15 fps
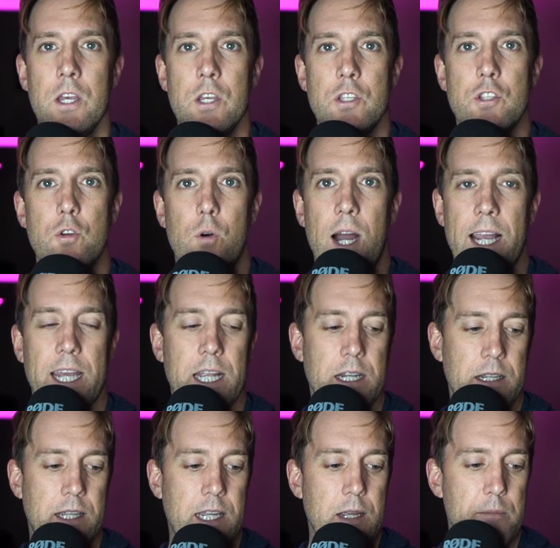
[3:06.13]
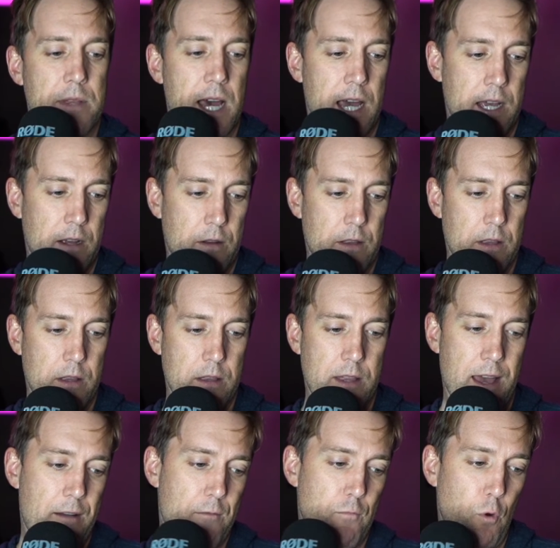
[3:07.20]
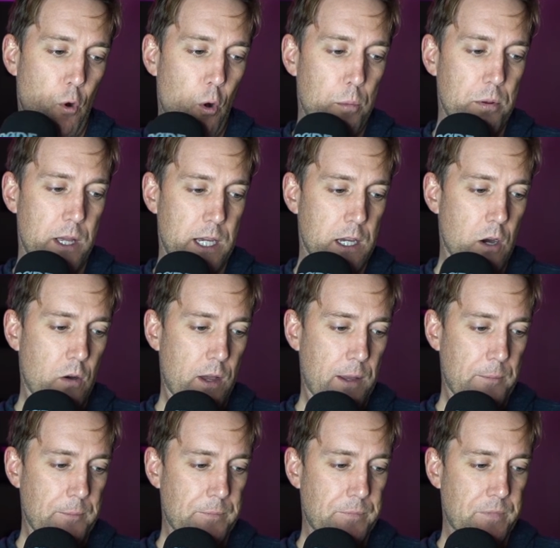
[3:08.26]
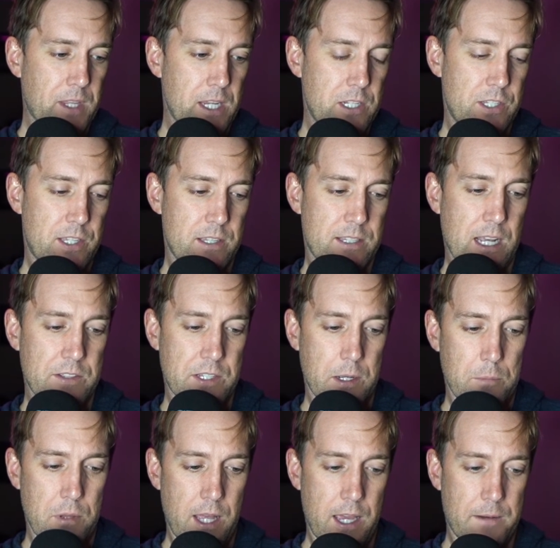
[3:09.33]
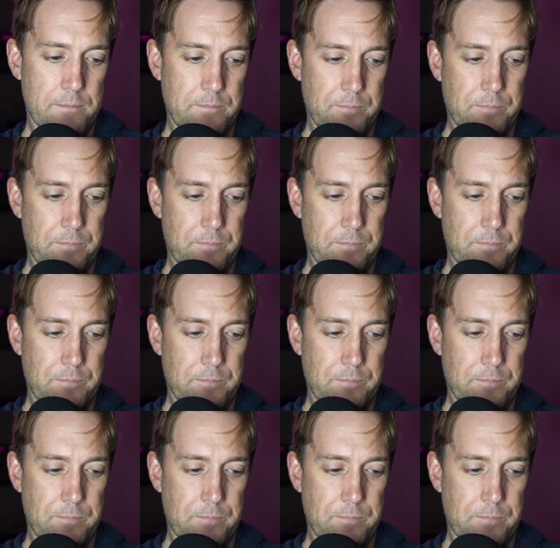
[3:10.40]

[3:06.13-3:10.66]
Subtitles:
So I can keep that role play going. And she says, sounds like a plan.